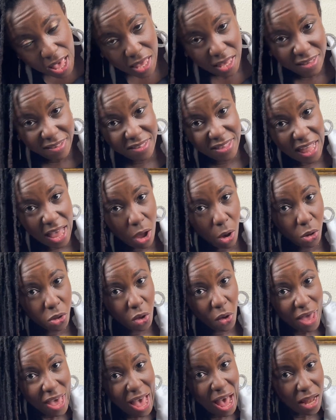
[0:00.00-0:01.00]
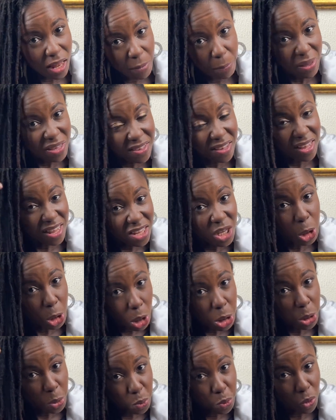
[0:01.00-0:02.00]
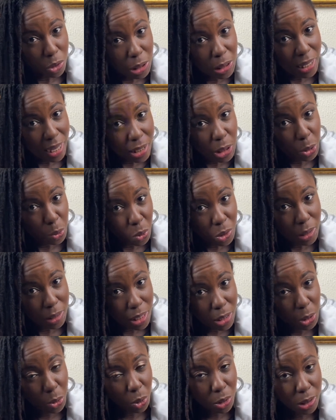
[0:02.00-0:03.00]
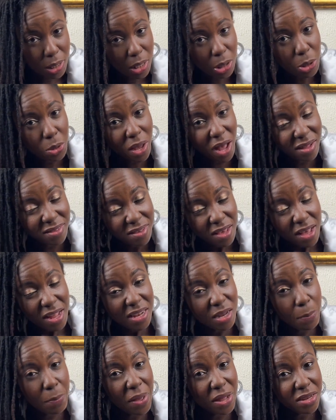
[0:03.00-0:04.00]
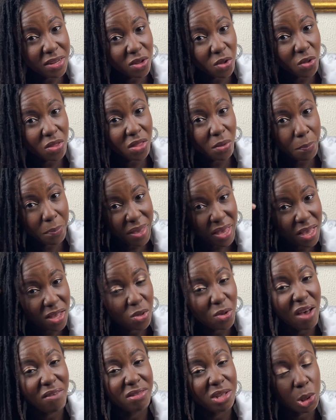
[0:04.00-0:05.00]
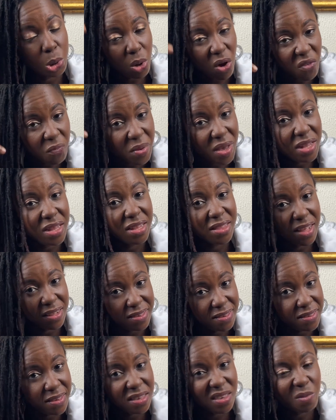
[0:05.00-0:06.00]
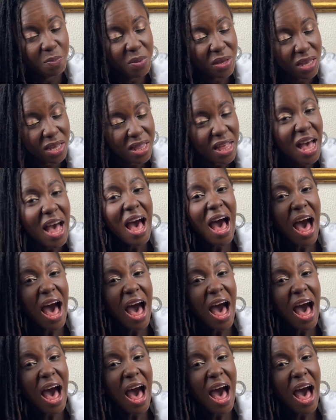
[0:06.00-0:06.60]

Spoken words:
It's there on your hair, and it basically just rotates. You have, depending on the pin, you have the 12 pin, the 36 pin,